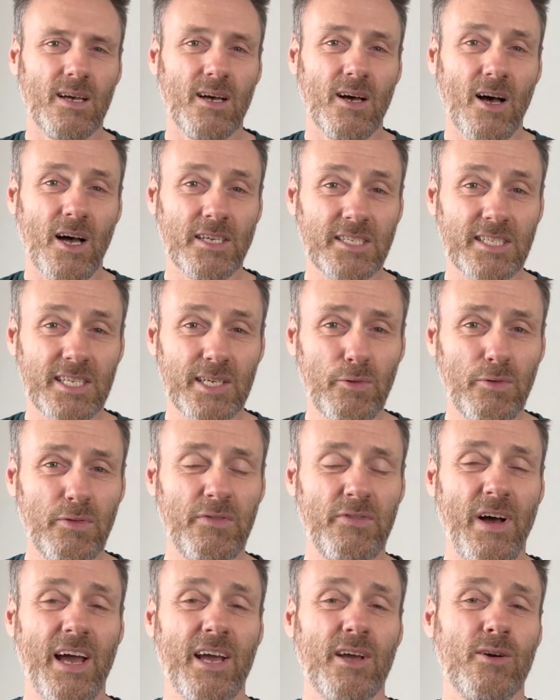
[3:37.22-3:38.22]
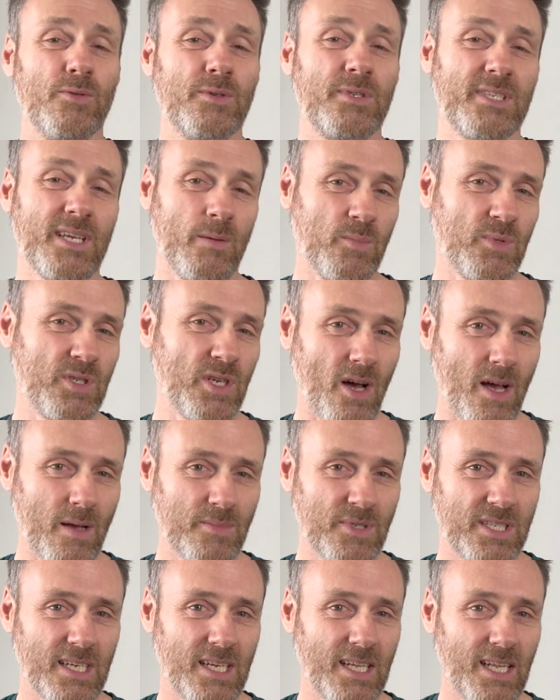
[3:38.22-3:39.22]
I still fail sometimes
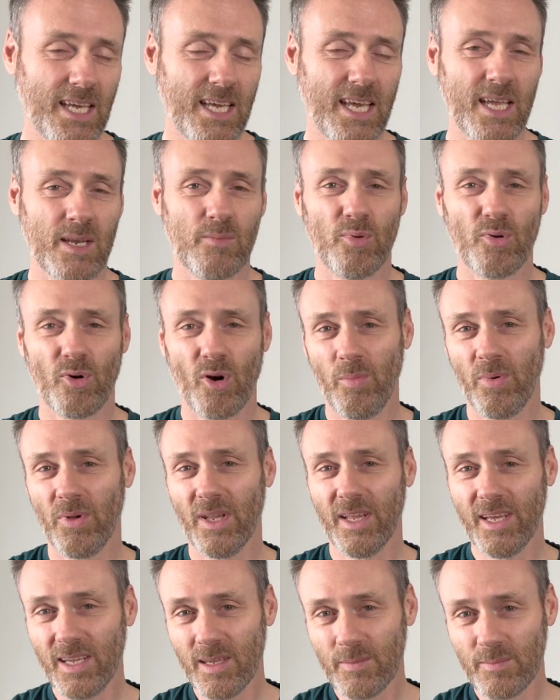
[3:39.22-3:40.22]
to click in properly,